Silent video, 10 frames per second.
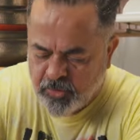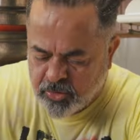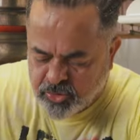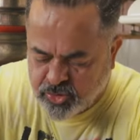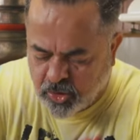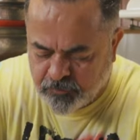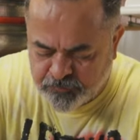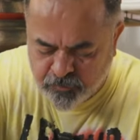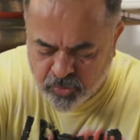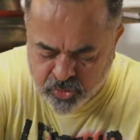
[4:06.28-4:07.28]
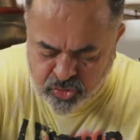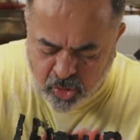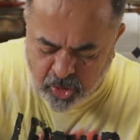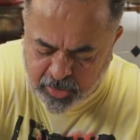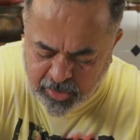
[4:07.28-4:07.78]
so usko
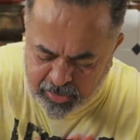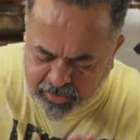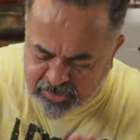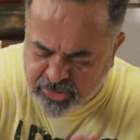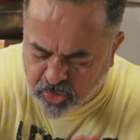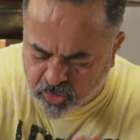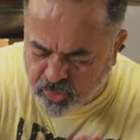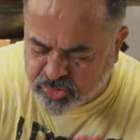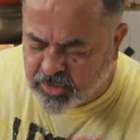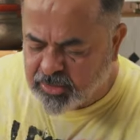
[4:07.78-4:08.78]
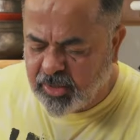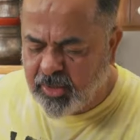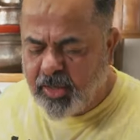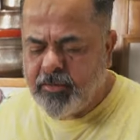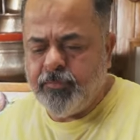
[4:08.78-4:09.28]
aur halka sa aur roast kar
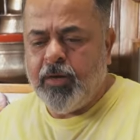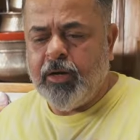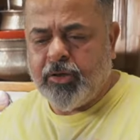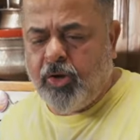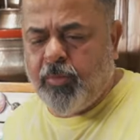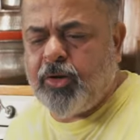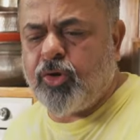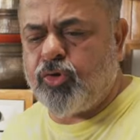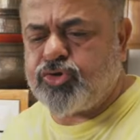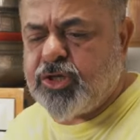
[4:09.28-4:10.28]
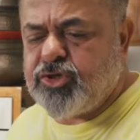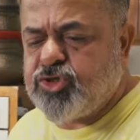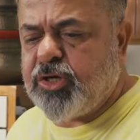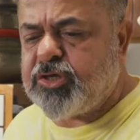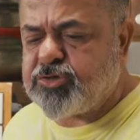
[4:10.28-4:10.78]
denge. Now when you're roasting
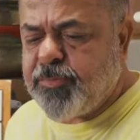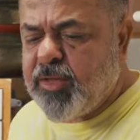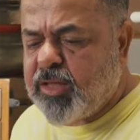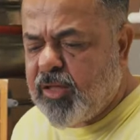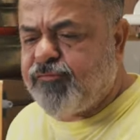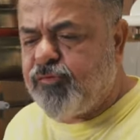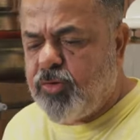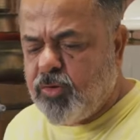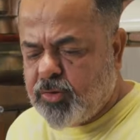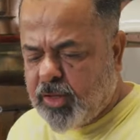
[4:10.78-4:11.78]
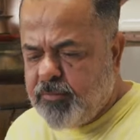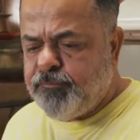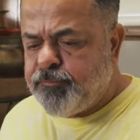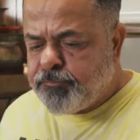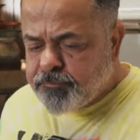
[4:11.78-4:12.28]
chilies, be careful, okay,
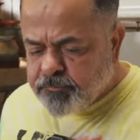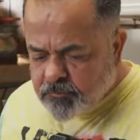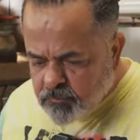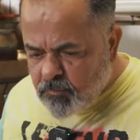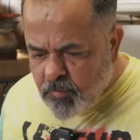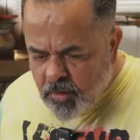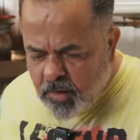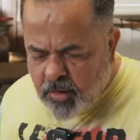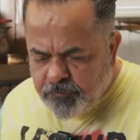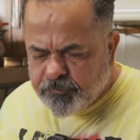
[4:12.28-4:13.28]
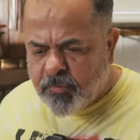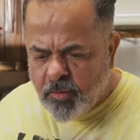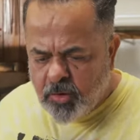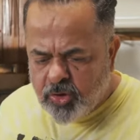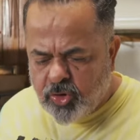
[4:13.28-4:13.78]

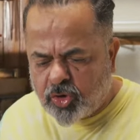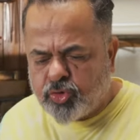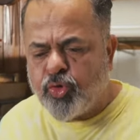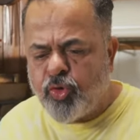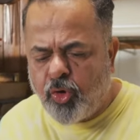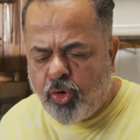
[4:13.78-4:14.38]
not to go